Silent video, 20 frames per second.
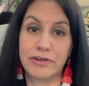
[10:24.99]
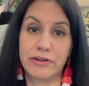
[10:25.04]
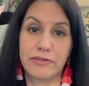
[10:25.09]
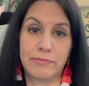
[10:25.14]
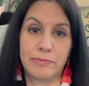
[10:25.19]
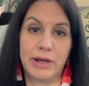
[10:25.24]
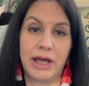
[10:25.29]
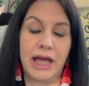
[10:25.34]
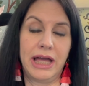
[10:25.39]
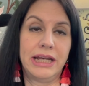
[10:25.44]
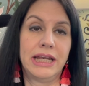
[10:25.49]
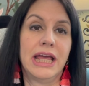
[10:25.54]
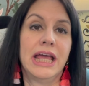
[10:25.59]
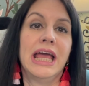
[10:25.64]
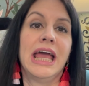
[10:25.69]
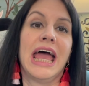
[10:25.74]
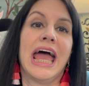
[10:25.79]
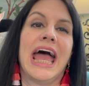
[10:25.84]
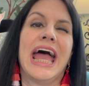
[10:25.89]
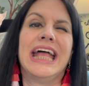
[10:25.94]
of mine
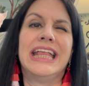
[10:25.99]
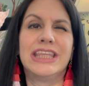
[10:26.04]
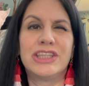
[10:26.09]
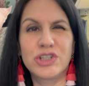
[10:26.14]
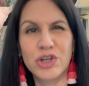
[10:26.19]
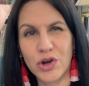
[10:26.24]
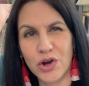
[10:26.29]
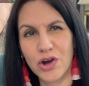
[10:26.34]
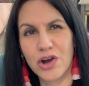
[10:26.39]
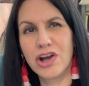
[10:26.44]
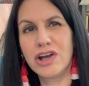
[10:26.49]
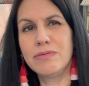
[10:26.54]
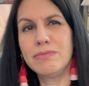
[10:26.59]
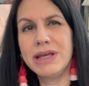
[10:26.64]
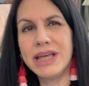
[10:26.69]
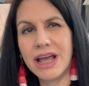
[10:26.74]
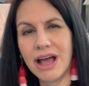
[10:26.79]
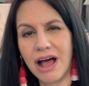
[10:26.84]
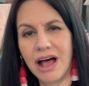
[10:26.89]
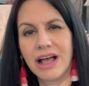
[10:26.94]
and turned
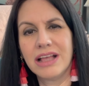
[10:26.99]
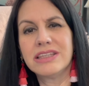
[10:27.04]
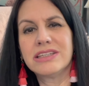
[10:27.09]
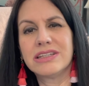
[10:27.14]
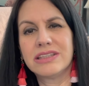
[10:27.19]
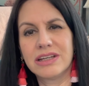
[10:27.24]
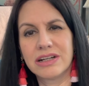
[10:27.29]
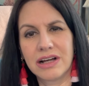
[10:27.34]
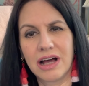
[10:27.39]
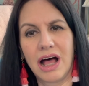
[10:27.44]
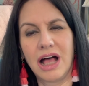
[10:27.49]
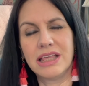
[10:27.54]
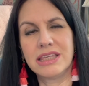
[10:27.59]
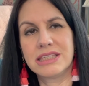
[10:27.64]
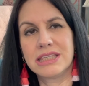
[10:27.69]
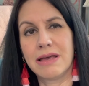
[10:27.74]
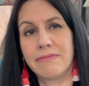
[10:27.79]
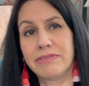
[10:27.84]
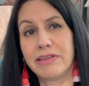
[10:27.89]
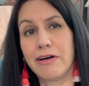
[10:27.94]
me on to the
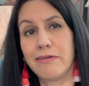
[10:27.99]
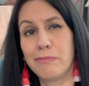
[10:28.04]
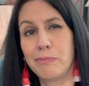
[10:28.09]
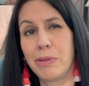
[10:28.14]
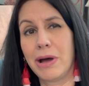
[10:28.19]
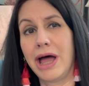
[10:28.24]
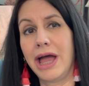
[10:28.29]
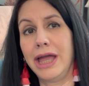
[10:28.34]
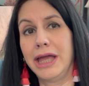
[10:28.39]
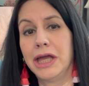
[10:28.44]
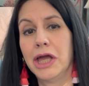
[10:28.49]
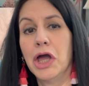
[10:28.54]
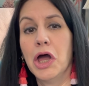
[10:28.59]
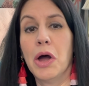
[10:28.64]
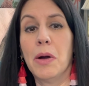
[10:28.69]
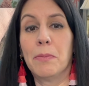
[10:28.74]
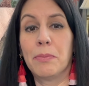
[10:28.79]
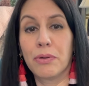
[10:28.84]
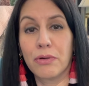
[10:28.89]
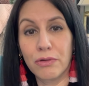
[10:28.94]
concept of buying
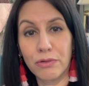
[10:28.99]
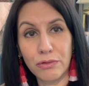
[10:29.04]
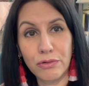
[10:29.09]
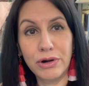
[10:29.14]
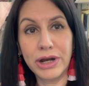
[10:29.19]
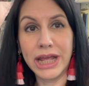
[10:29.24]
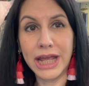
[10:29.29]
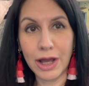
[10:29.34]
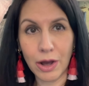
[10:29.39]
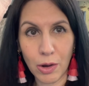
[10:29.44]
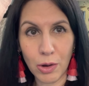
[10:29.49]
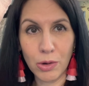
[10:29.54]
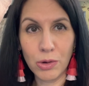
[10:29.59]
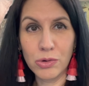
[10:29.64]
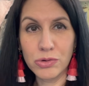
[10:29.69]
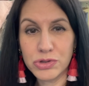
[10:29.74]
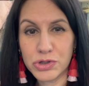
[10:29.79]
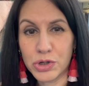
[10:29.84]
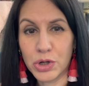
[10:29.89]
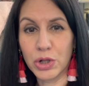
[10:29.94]

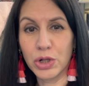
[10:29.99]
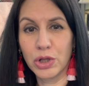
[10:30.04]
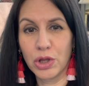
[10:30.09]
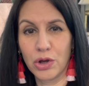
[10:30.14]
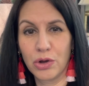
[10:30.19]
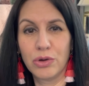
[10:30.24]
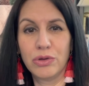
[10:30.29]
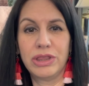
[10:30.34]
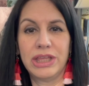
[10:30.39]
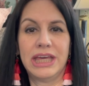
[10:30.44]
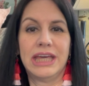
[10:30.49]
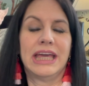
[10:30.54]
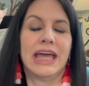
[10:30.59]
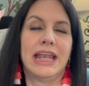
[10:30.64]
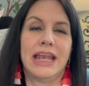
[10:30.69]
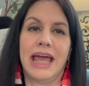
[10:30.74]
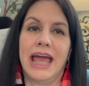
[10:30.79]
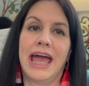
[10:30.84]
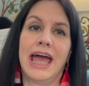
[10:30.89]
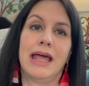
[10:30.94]
pre-owned clothing
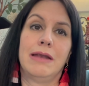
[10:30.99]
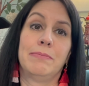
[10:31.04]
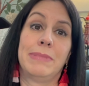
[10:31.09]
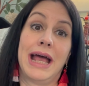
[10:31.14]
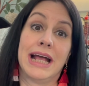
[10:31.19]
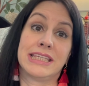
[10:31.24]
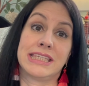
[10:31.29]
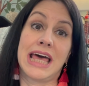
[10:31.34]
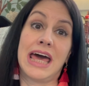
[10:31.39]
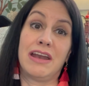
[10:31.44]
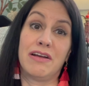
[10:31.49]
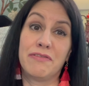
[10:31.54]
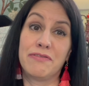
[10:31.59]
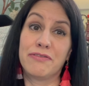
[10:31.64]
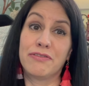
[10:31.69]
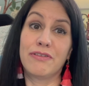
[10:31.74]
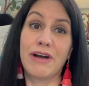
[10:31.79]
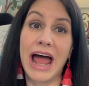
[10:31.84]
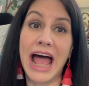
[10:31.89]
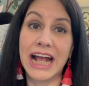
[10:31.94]
and handbags at a
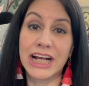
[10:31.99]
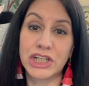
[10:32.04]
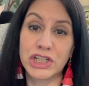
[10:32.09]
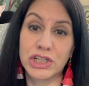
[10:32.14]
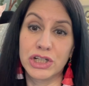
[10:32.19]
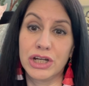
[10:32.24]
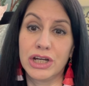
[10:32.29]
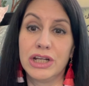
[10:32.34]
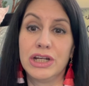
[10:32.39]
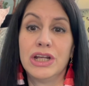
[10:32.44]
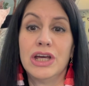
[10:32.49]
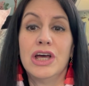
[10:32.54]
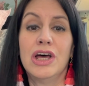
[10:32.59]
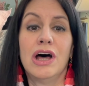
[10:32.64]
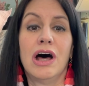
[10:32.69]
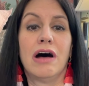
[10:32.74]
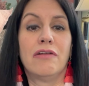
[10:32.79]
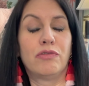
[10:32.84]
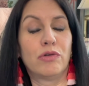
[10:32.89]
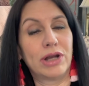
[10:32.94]
fraction
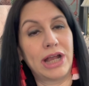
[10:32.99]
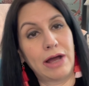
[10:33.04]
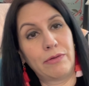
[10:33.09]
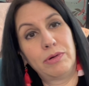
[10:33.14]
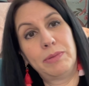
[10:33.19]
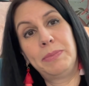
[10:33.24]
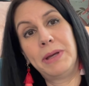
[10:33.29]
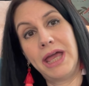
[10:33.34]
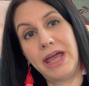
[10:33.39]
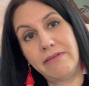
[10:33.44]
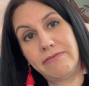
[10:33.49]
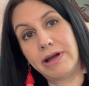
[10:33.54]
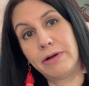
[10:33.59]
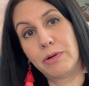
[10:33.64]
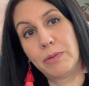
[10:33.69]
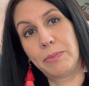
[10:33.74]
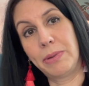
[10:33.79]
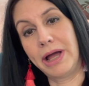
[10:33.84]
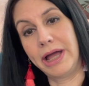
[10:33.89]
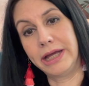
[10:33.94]
of what I would pay if I were
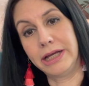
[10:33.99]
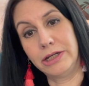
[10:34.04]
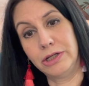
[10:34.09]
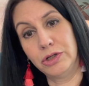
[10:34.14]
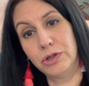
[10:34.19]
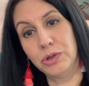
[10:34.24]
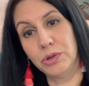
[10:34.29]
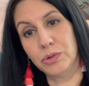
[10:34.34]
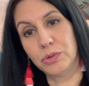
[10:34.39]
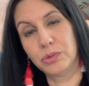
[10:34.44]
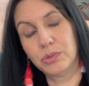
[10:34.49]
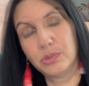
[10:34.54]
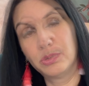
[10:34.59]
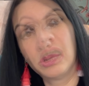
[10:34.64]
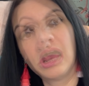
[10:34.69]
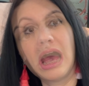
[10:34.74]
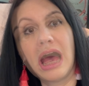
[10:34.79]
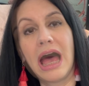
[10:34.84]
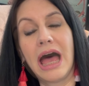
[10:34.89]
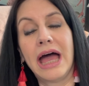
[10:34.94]
buying new.
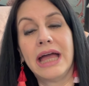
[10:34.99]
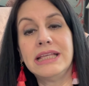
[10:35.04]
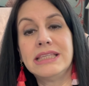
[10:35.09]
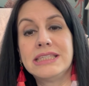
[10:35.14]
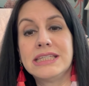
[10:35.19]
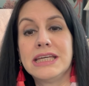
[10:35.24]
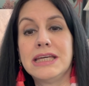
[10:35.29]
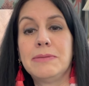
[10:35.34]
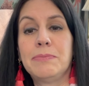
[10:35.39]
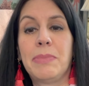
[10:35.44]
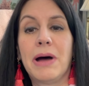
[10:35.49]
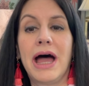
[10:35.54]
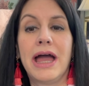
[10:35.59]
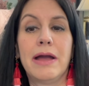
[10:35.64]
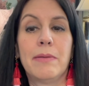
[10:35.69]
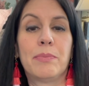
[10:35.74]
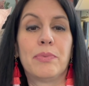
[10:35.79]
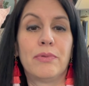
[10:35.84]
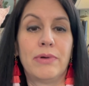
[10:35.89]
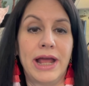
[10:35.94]
I did buy a
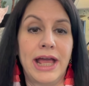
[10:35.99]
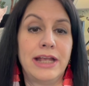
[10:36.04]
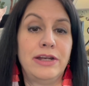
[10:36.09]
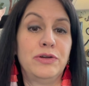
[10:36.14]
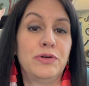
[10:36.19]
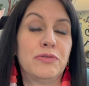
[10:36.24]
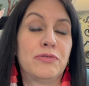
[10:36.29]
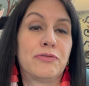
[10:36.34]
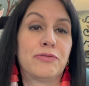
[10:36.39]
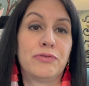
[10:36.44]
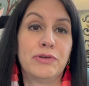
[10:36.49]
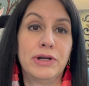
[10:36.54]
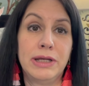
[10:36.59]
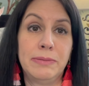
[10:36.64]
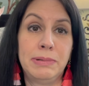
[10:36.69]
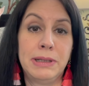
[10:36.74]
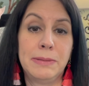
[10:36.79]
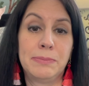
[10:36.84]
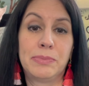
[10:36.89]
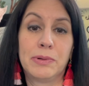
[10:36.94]
brand new Free
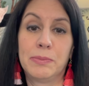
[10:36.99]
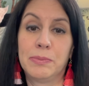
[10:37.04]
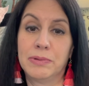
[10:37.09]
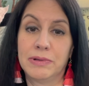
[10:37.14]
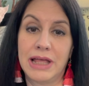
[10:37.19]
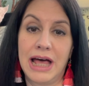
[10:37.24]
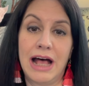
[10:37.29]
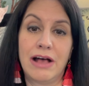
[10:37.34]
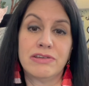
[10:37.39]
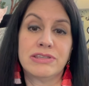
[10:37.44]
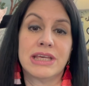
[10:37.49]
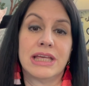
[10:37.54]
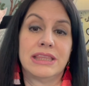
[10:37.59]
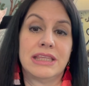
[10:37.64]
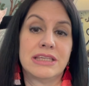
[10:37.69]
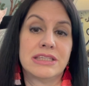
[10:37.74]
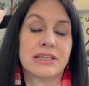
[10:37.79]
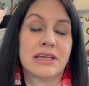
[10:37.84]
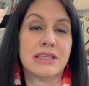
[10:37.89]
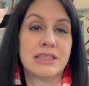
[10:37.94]
People blouse at
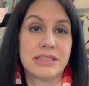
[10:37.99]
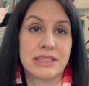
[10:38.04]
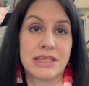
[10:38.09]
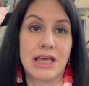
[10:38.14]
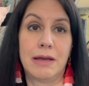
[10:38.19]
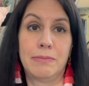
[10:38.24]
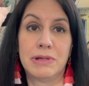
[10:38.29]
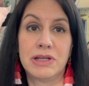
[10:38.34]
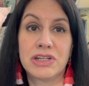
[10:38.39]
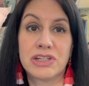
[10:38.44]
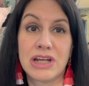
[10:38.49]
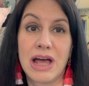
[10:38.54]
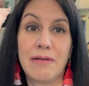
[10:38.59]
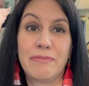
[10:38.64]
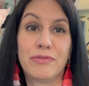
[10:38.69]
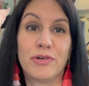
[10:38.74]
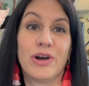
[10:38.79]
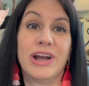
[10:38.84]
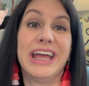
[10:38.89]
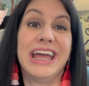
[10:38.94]
this consignment shop
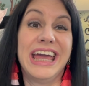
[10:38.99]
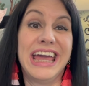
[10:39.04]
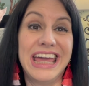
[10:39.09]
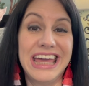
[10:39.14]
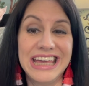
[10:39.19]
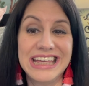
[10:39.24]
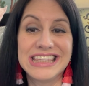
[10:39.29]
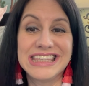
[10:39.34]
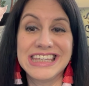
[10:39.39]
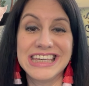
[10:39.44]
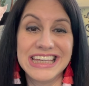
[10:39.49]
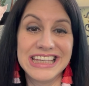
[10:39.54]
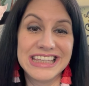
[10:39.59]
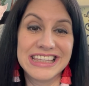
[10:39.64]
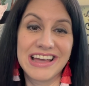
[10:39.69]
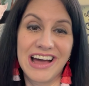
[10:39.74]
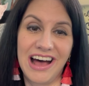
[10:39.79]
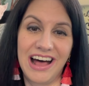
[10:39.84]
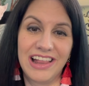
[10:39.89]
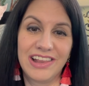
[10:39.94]
for
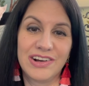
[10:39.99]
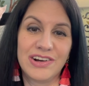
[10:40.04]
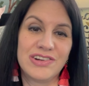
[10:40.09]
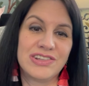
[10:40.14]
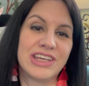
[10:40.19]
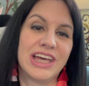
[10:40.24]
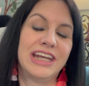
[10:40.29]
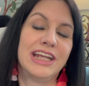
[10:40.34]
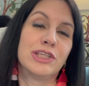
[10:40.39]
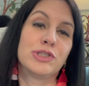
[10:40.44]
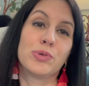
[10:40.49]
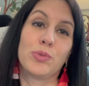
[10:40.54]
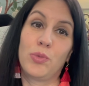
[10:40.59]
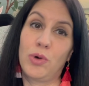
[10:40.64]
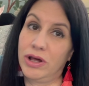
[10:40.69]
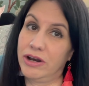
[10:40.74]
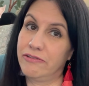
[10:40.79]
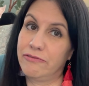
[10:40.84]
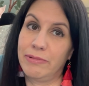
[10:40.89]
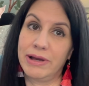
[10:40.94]
$18, and it's
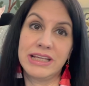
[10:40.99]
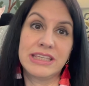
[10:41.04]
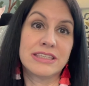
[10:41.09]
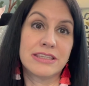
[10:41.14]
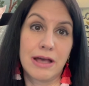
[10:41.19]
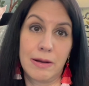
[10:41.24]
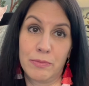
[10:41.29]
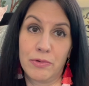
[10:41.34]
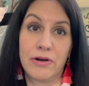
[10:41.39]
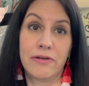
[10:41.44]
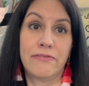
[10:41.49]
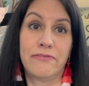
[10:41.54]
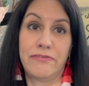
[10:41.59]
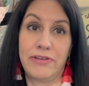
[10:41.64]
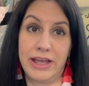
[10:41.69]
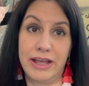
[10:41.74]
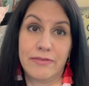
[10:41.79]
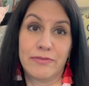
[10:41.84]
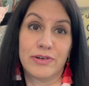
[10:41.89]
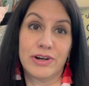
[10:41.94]
one of my summer
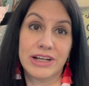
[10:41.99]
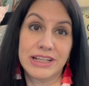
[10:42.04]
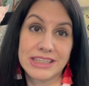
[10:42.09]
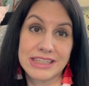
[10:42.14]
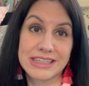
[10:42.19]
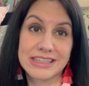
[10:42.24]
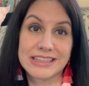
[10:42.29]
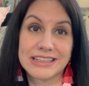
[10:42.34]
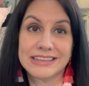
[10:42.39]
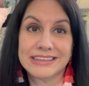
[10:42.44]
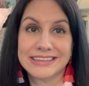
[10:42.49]
favorites.